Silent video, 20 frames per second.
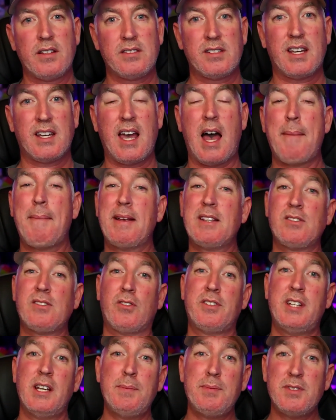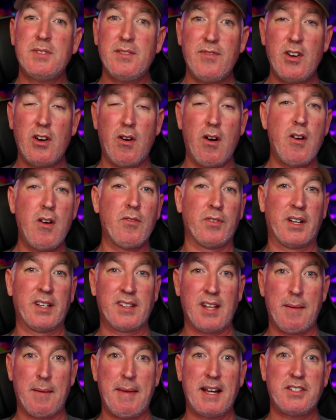comments, or tips of your own,
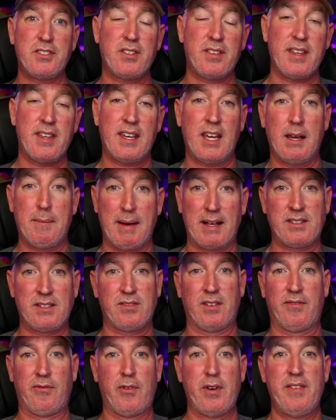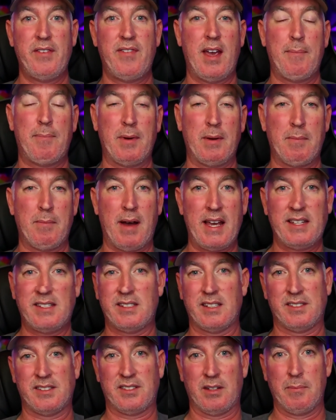because I'm actually thinking about sort of revamping my
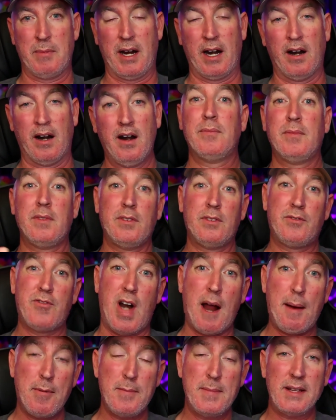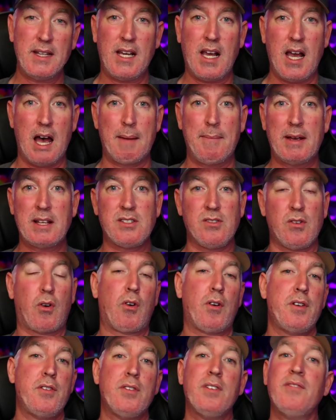system here, drop them in the comments,
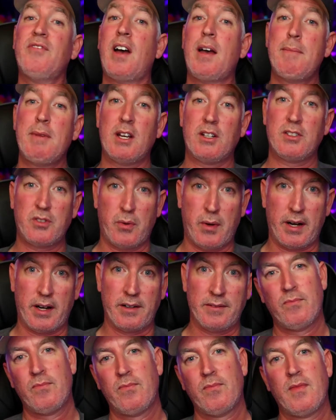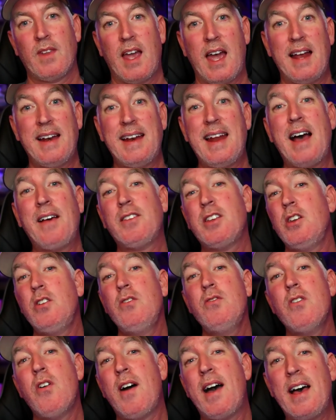or you can find me on Twitter. And now that
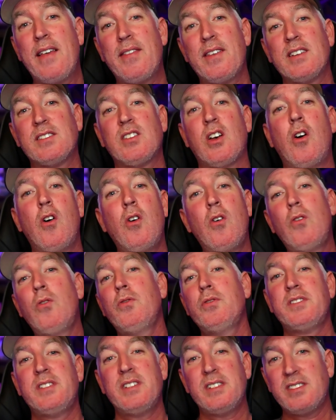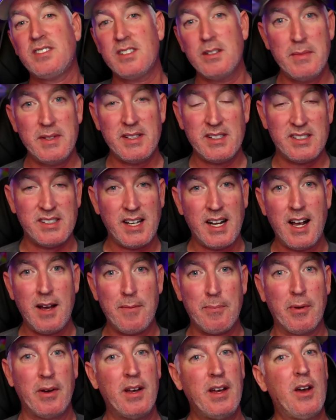you know how this whole system is set
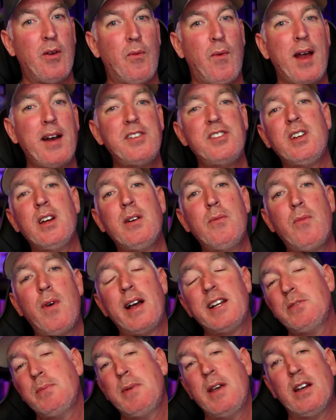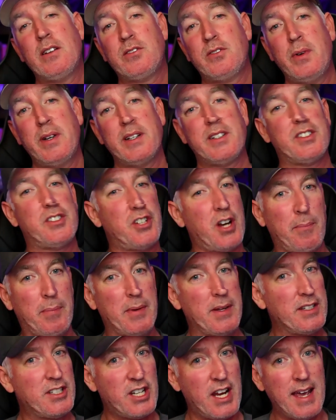up, why don't you come watch me on Twitch? Jump
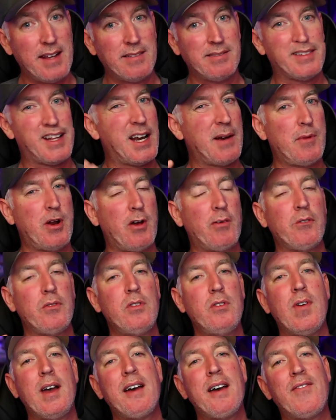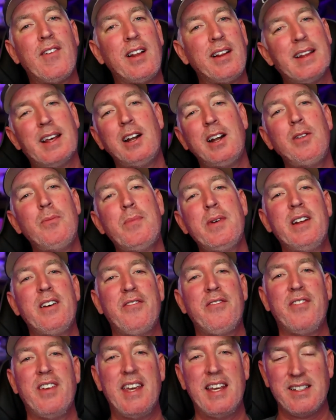in chat, let them know you have a little bit
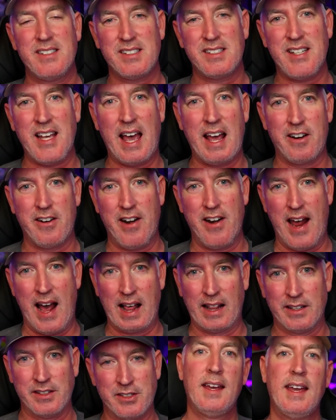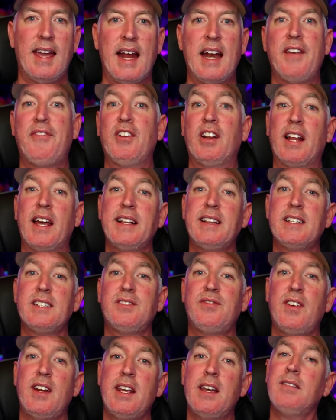of insider knowledge. And if you like this
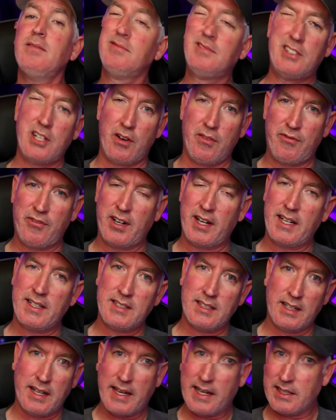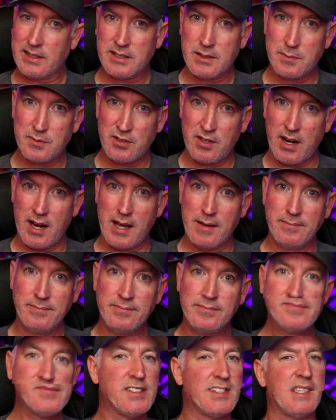video, don't forget to like and subscribe.
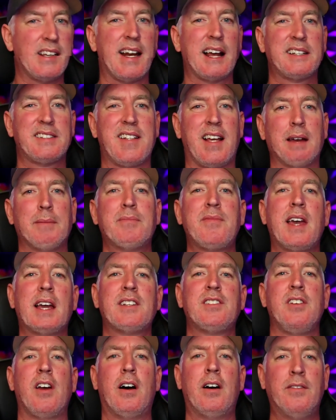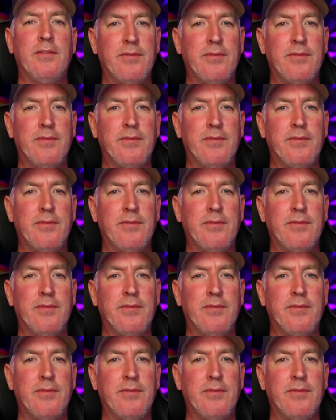See you next time. Thanks, y'all.